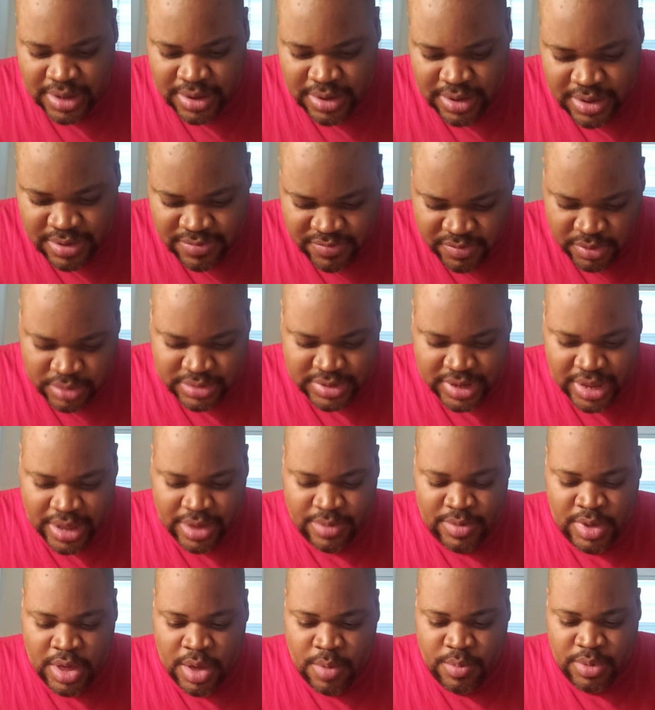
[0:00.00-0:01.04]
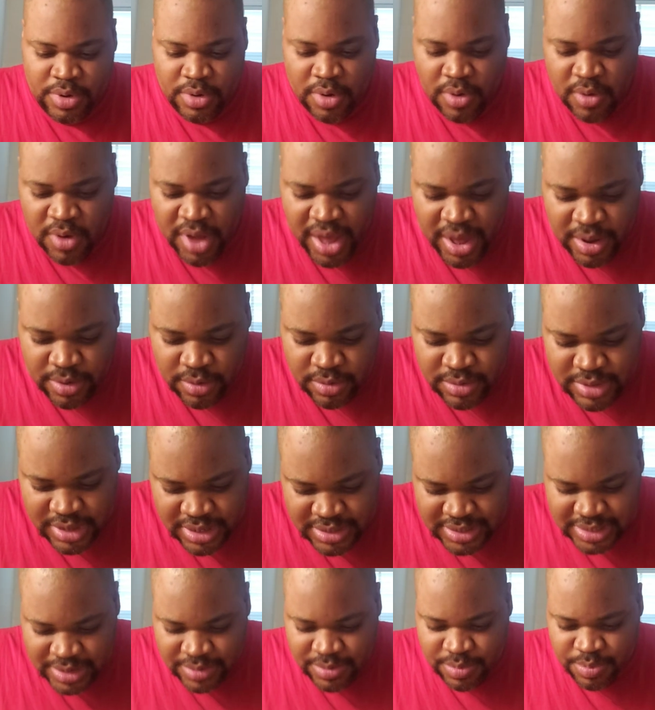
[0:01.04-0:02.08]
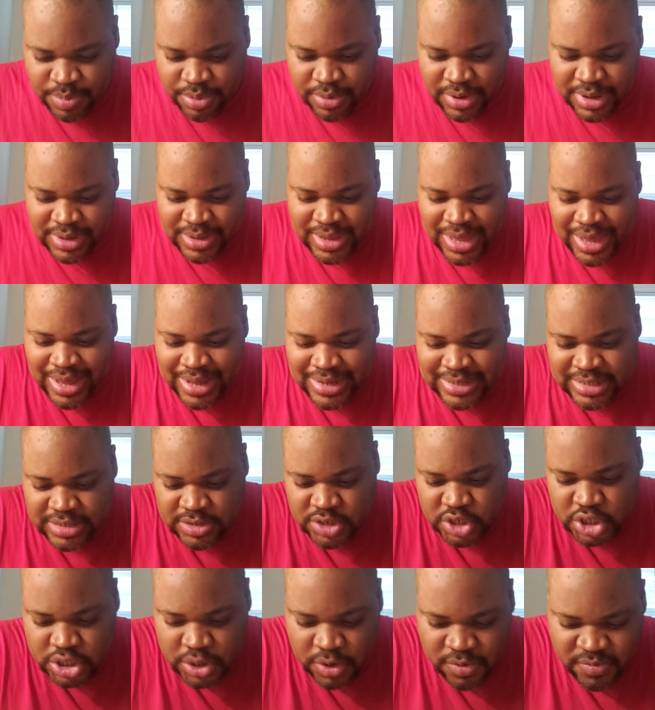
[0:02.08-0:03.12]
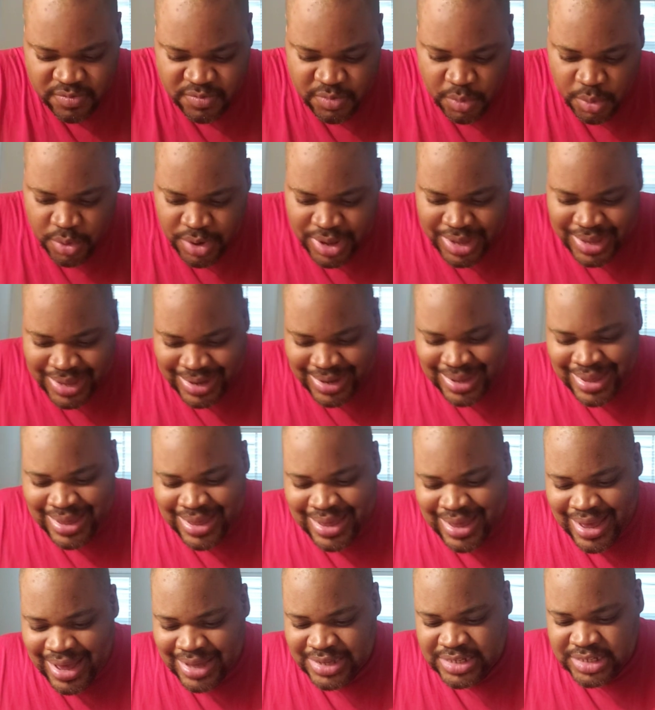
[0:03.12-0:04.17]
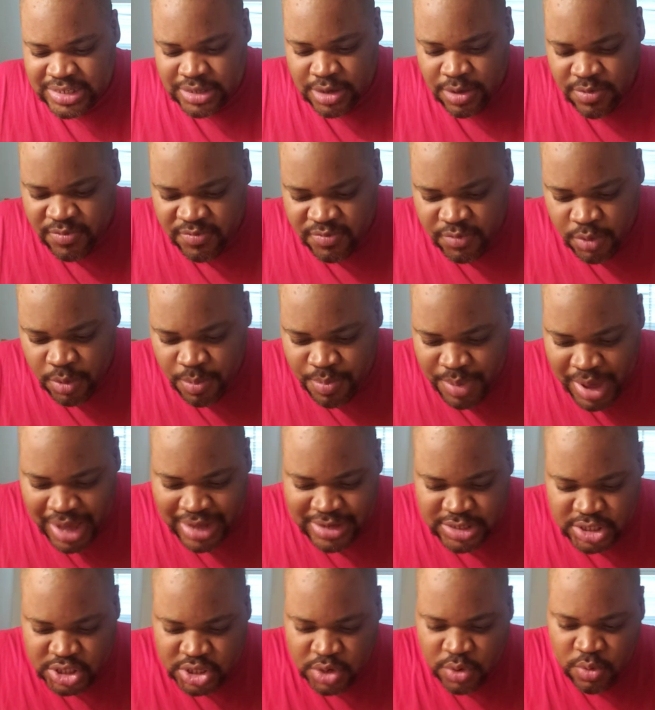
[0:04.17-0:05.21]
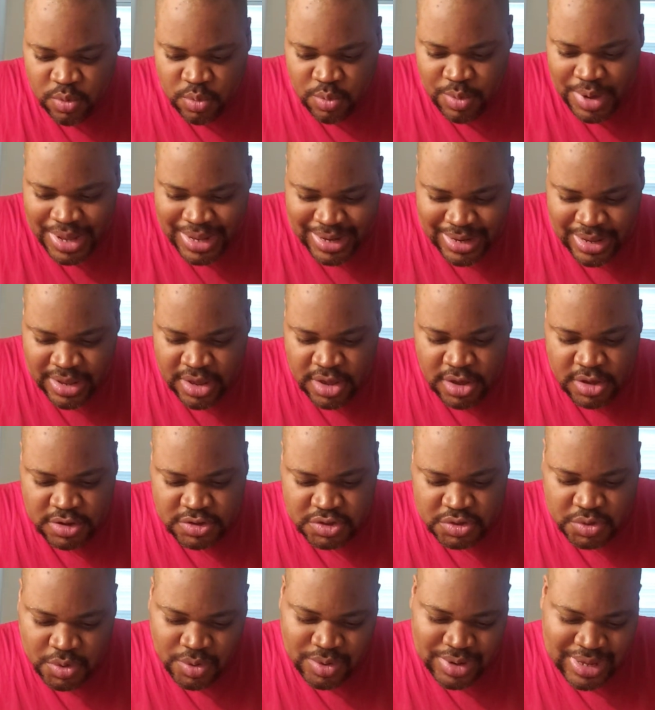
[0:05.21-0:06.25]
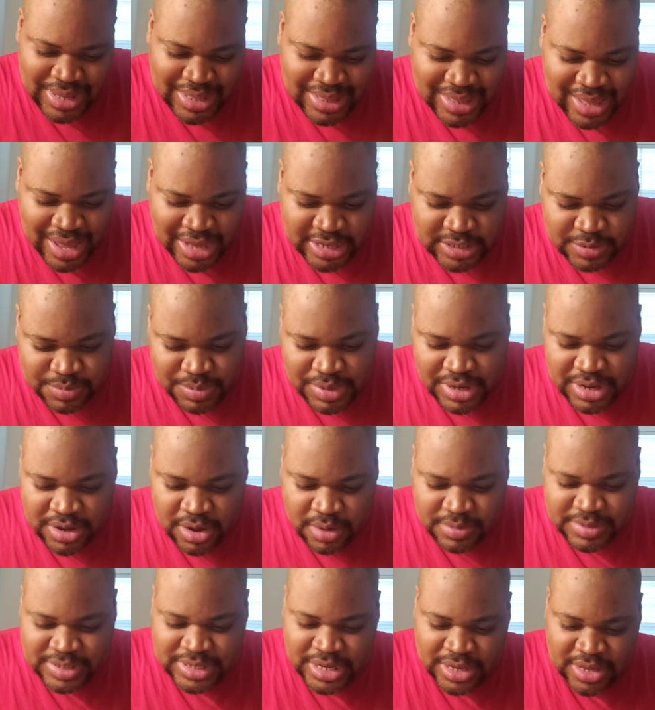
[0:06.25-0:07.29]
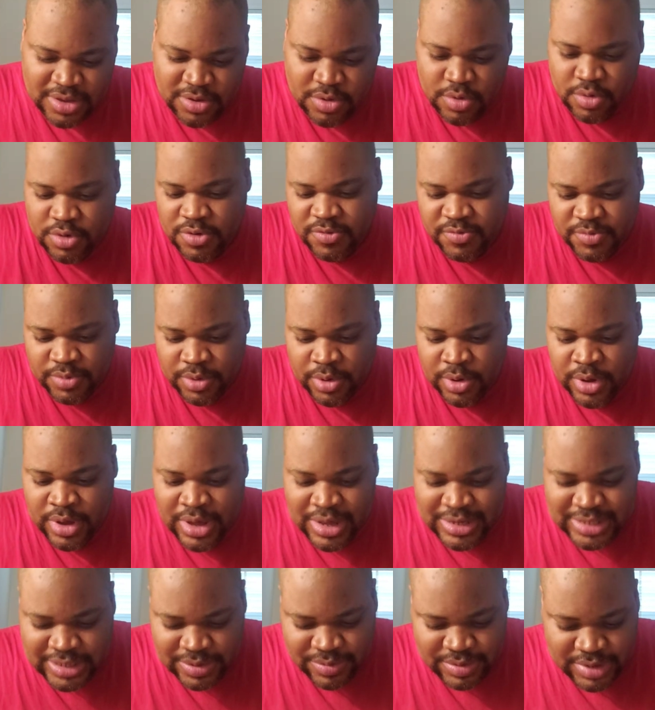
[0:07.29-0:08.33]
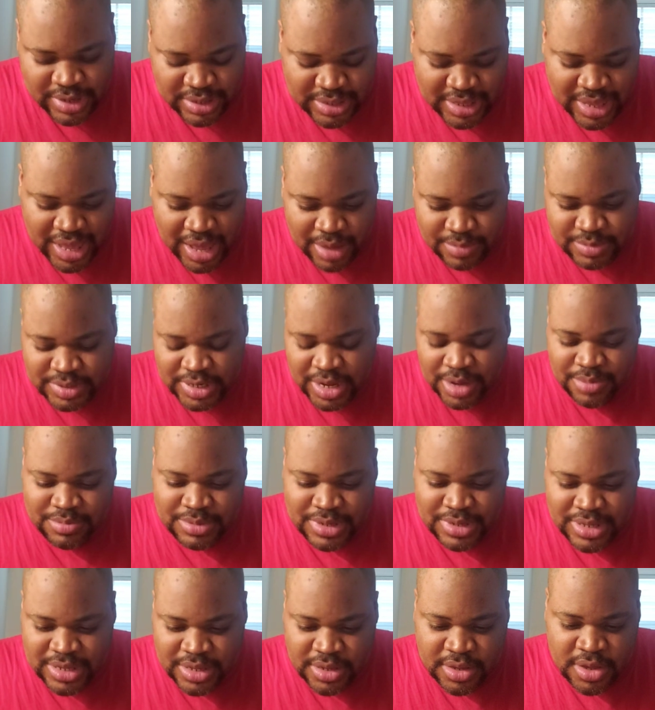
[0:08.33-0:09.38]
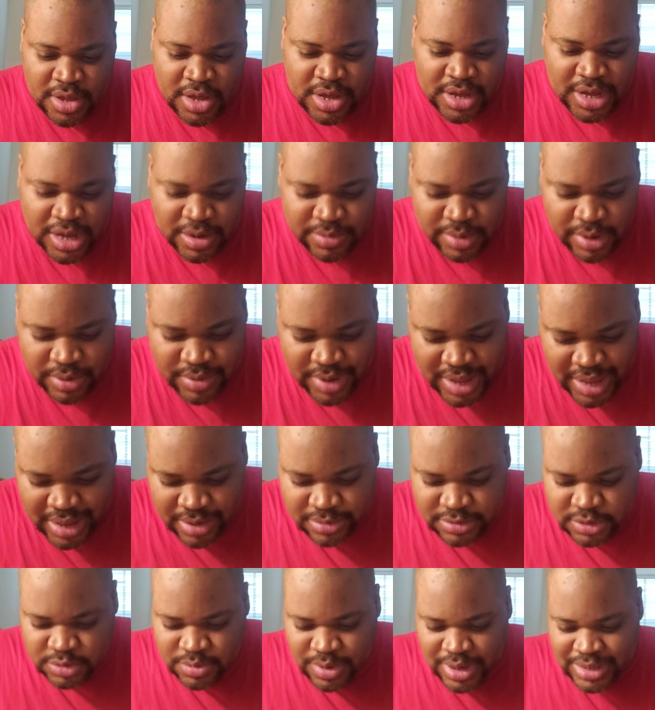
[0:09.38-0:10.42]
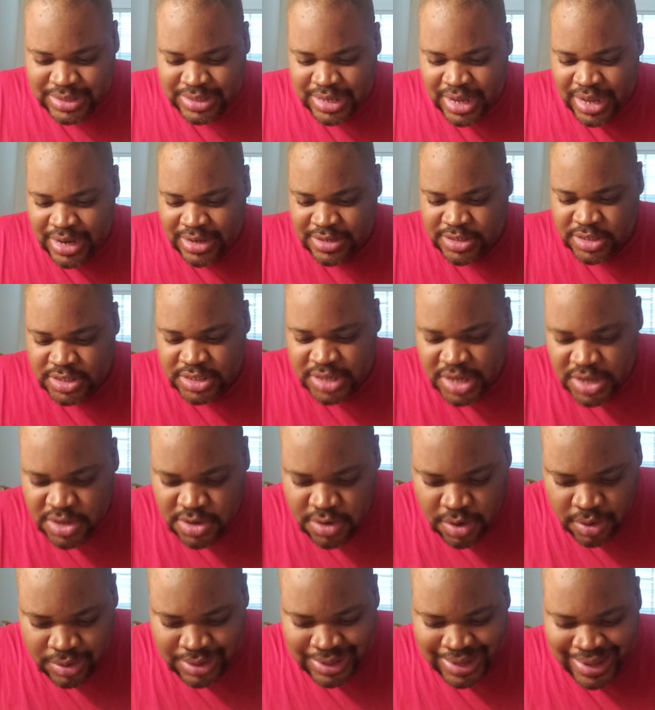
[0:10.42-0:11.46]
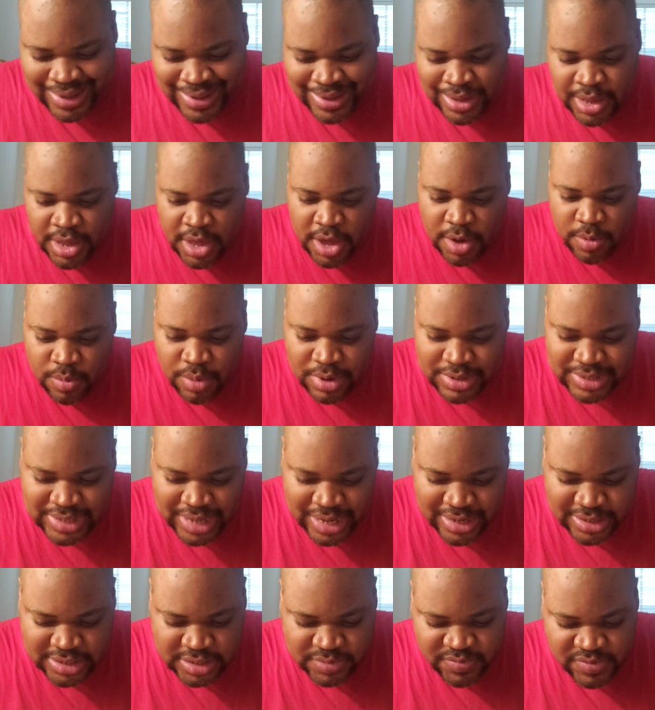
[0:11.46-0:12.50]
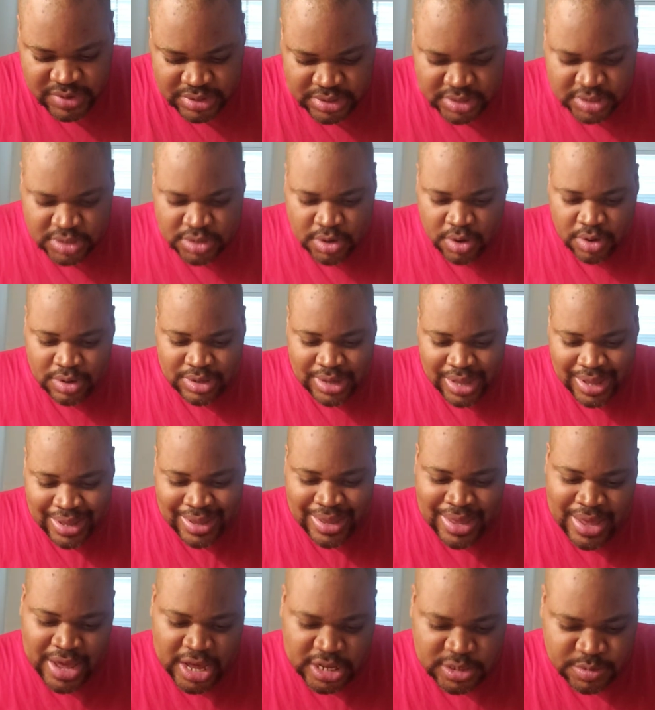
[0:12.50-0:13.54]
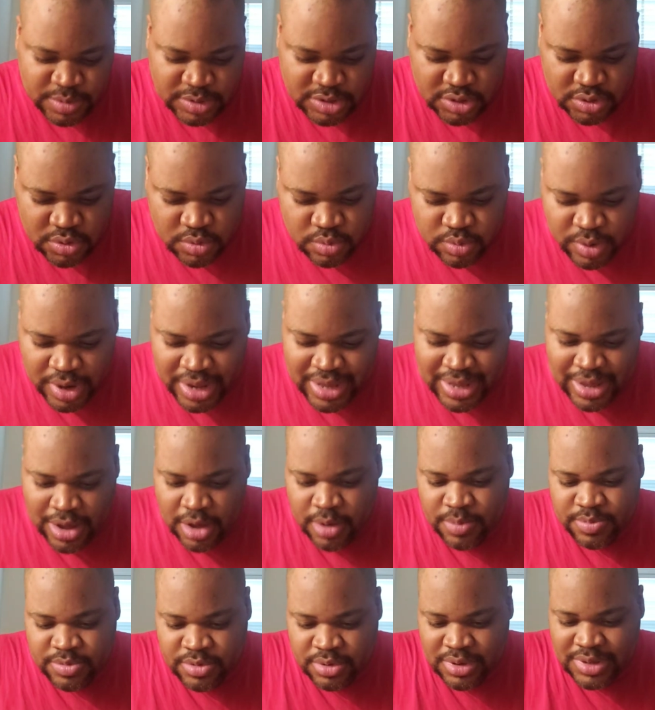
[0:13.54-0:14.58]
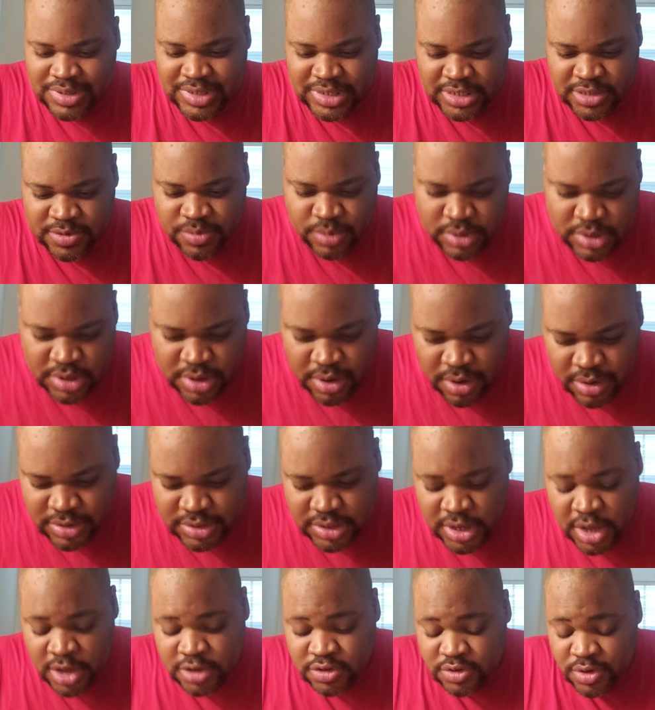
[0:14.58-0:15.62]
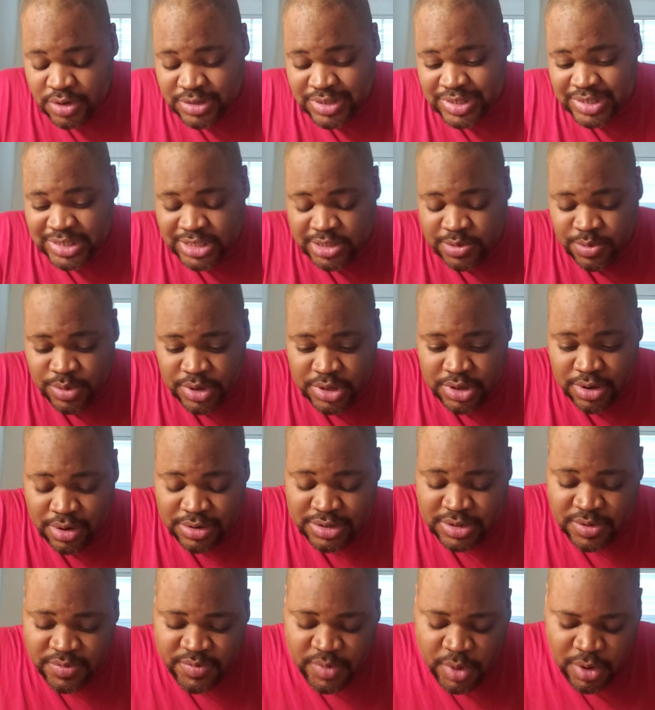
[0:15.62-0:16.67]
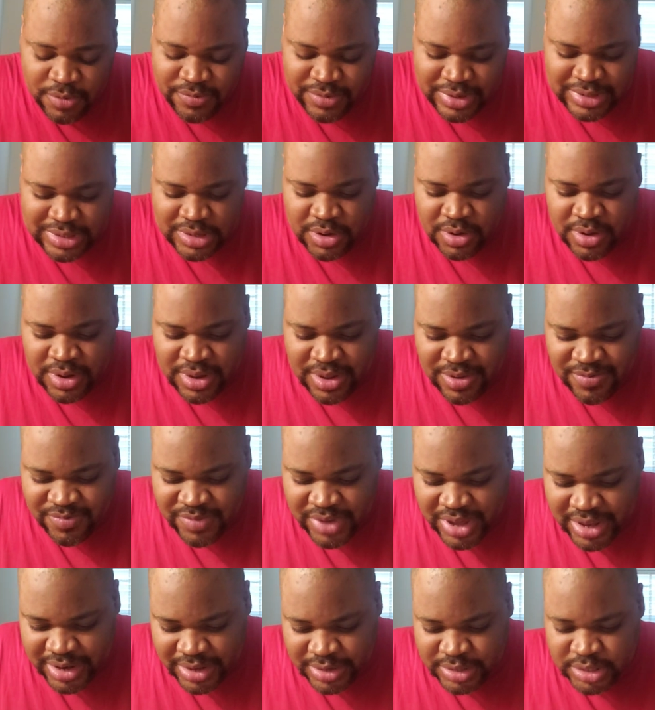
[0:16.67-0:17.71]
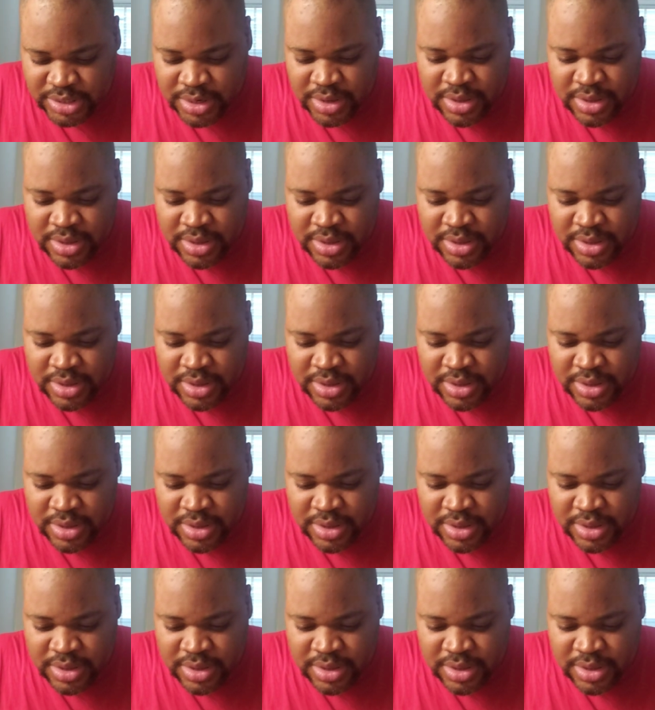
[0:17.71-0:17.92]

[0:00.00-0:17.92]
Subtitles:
first half, but had only 7-point edge to show for it, as sub-fullback Joe Wynn scored in last minute of second quarter for 7-0 halftime lead. Colorado held twice at its 10-yard line and once at its 15-yard line as Mizzou rang up 361 yards, so 161 yards of offense advantage.